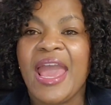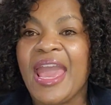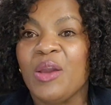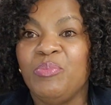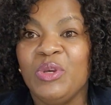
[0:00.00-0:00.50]

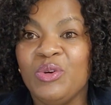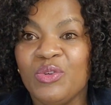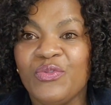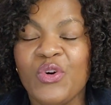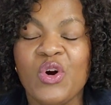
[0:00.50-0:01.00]
a
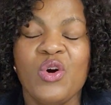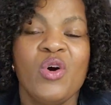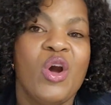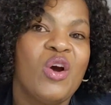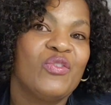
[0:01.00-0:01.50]
beautiful
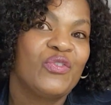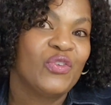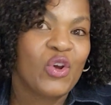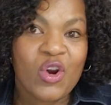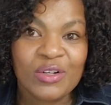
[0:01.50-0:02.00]

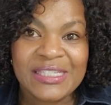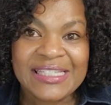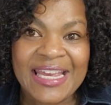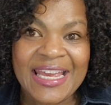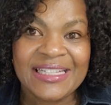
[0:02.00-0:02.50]
floral
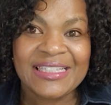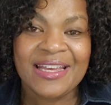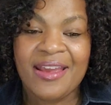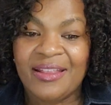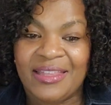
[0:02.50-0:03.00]
scent
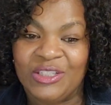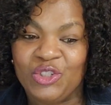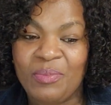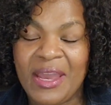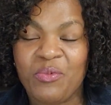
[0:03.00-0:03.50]
that
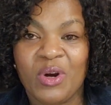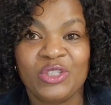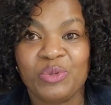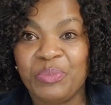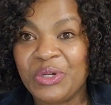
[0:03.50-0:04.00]
you may want
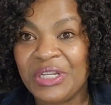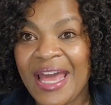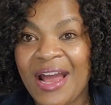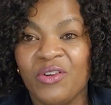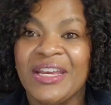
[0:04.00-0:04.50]
to pull
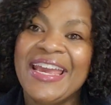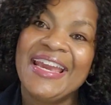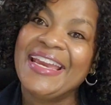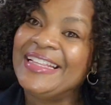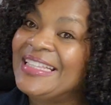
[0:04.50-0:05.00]
out
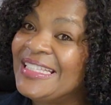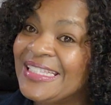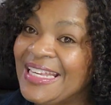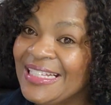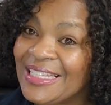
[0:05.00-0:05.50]
in this
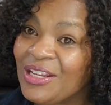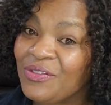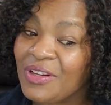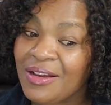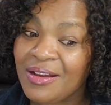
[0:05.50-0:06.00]
season
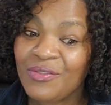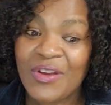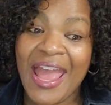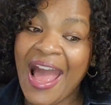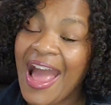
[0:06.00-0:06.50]
of love,
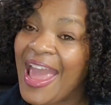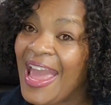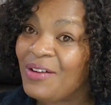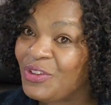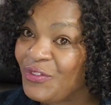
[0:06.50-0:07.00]
I
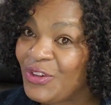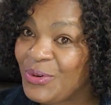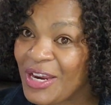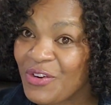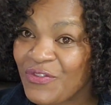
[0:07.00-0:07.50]
have a few
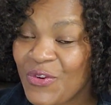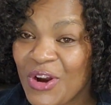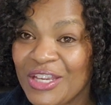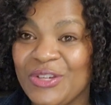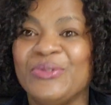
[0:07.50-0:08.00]
here for
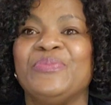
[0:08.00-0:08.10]
you.